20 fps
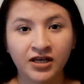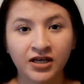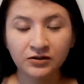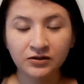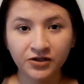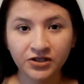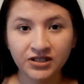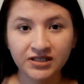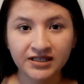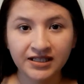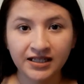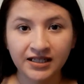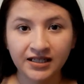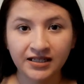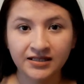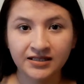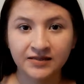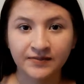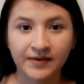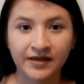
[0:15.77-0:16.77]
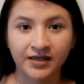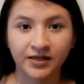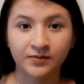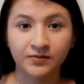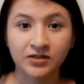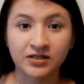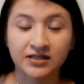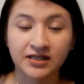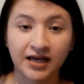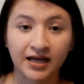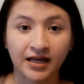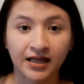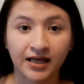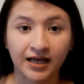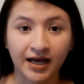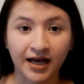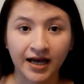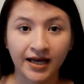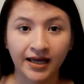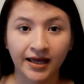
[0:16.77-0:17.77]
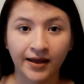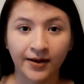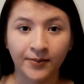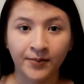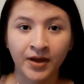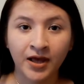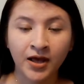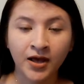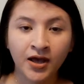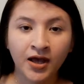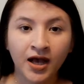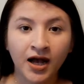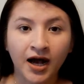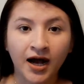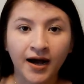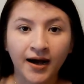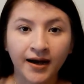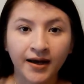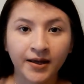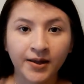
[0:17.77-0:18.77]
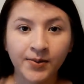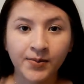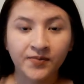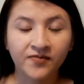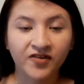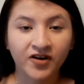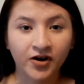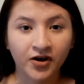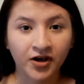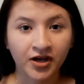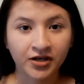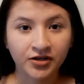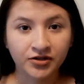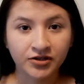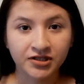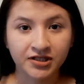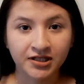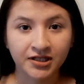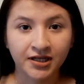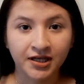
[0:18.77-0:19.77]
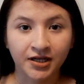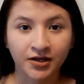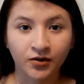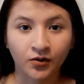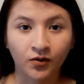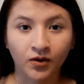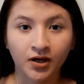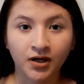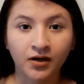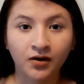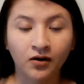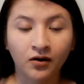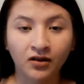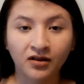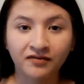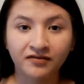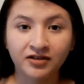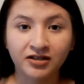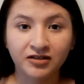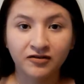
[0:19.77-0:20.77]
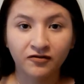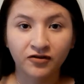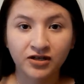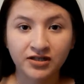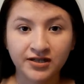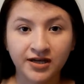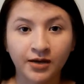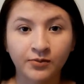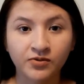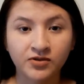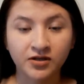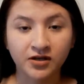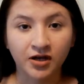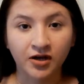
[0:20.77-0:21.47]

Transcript: So if you're just getting into makeup just kind of like I am very interested in knowing all of the different types